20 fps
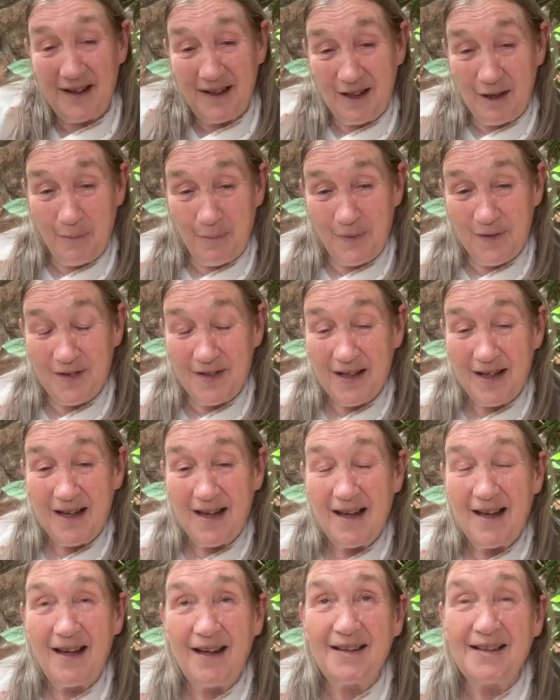eclipse
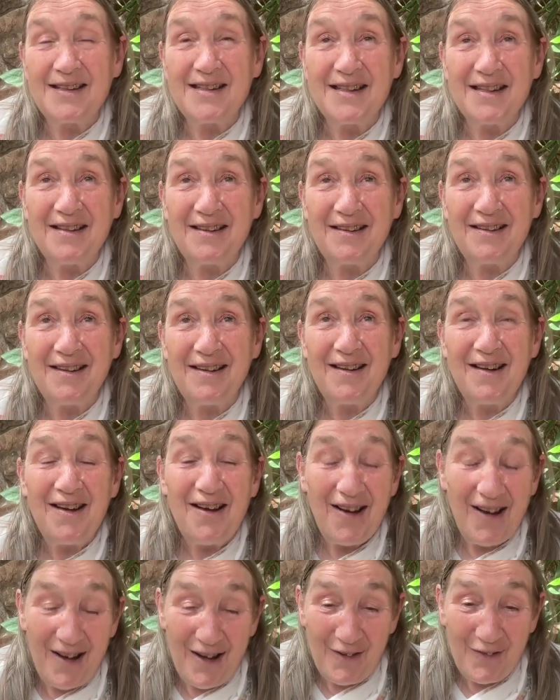until
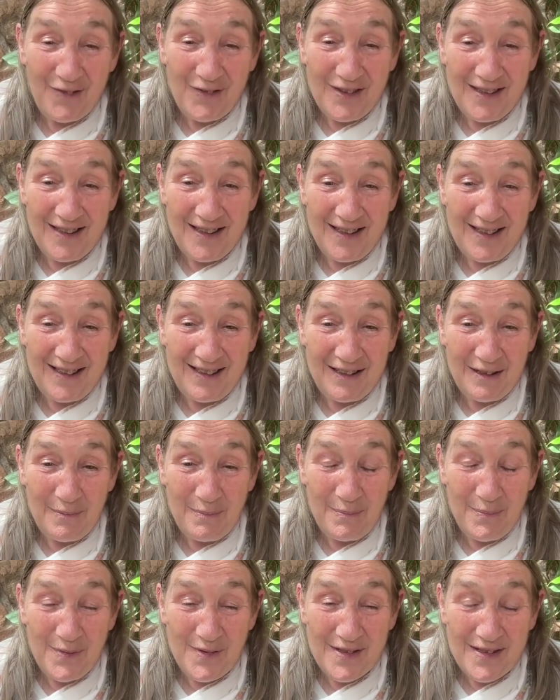after the
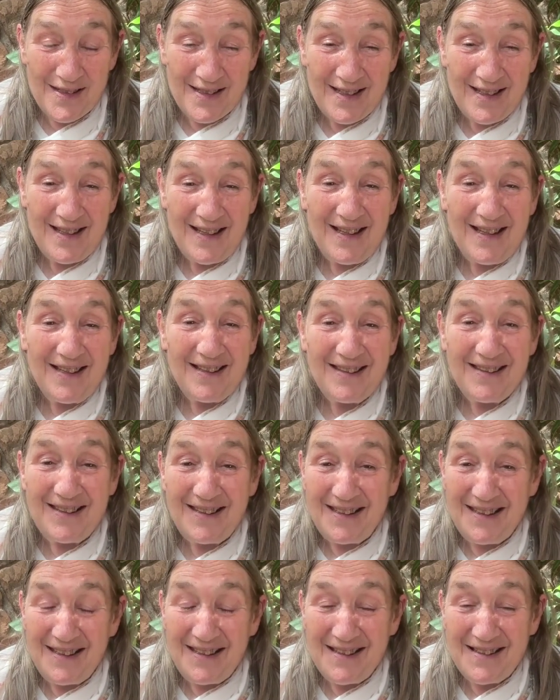eclipse.
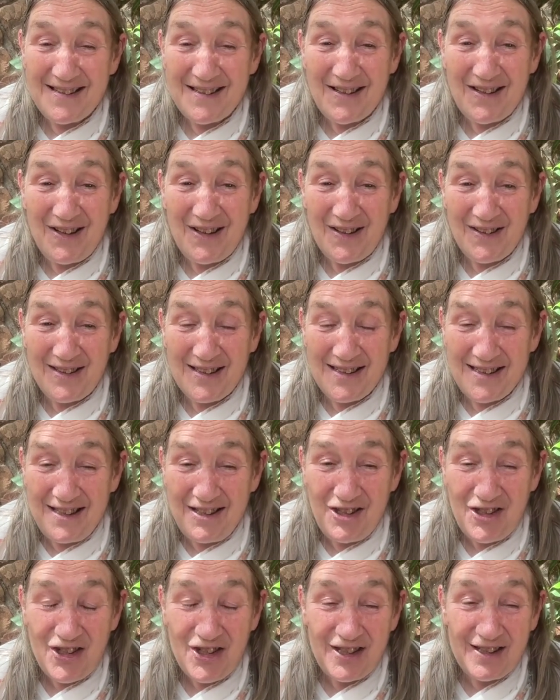These are the
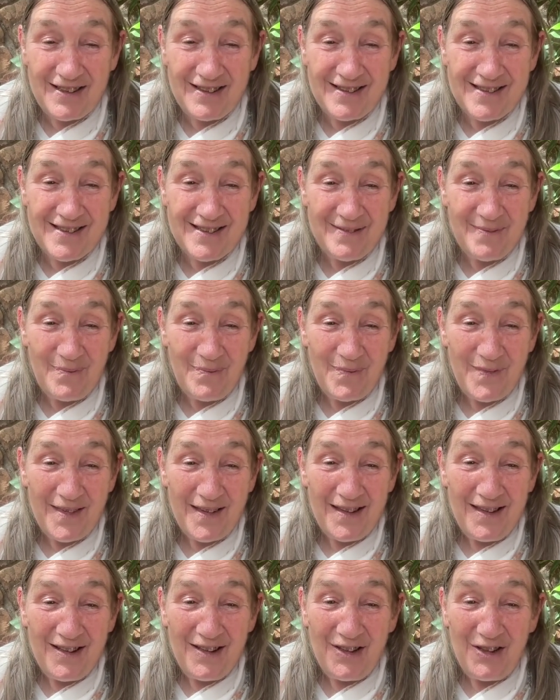teachings.
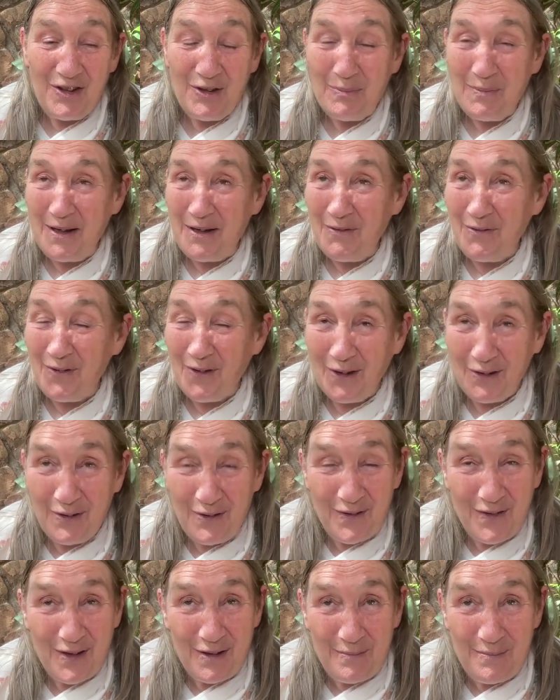You may
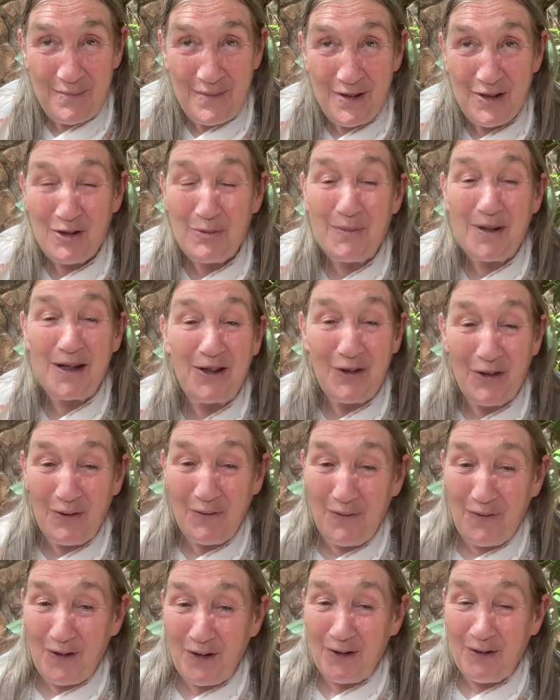follow them, you may
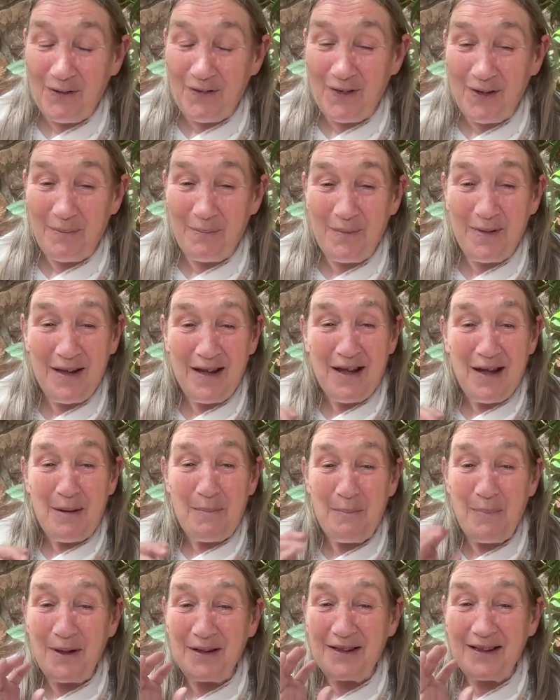not follow them,
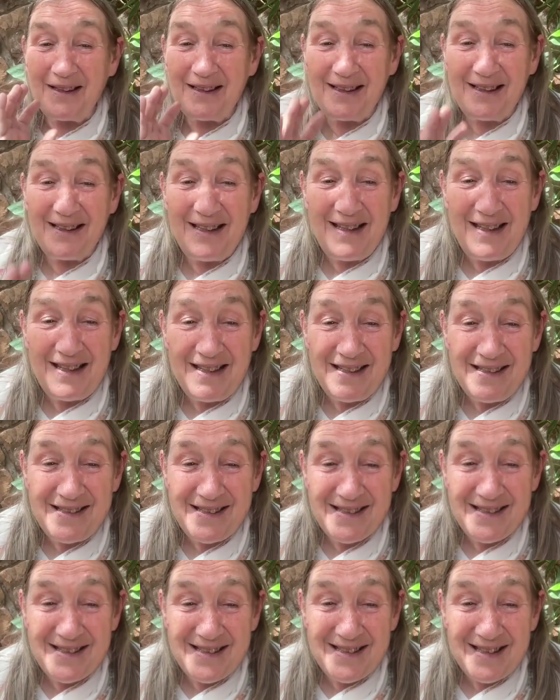but at
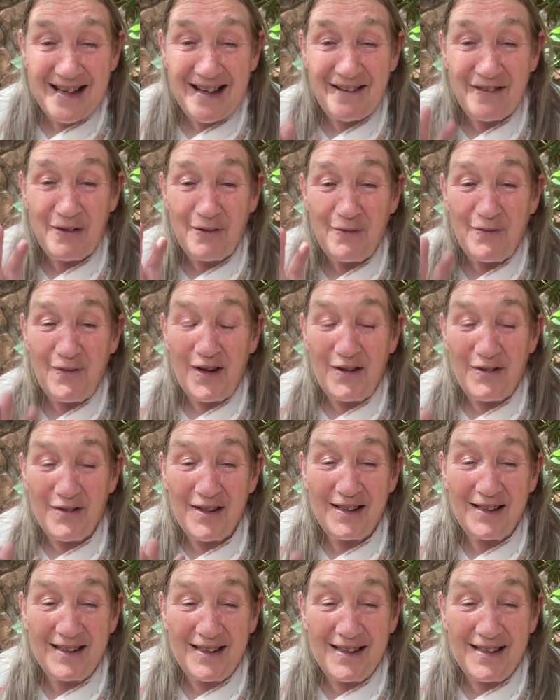least, at the
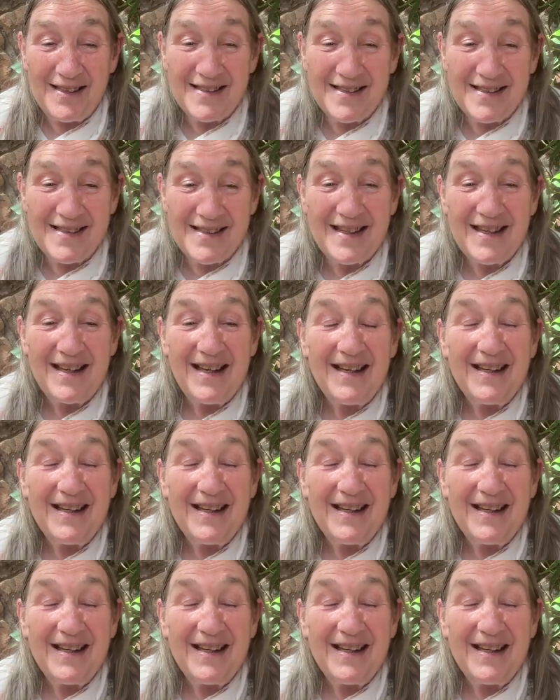very least,